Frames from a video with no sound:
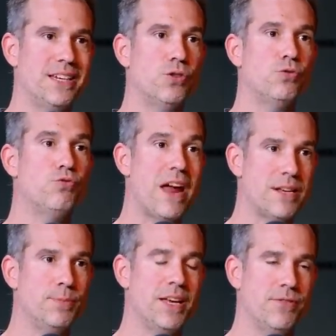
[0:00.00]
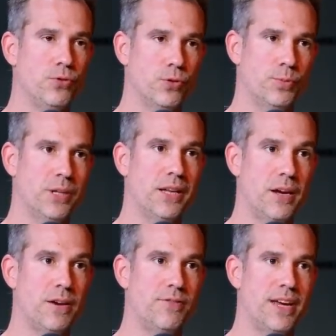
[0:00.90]
incredibly affordable and
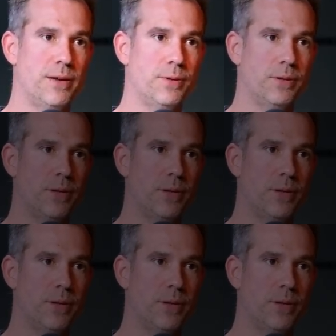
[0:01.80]
unavailable.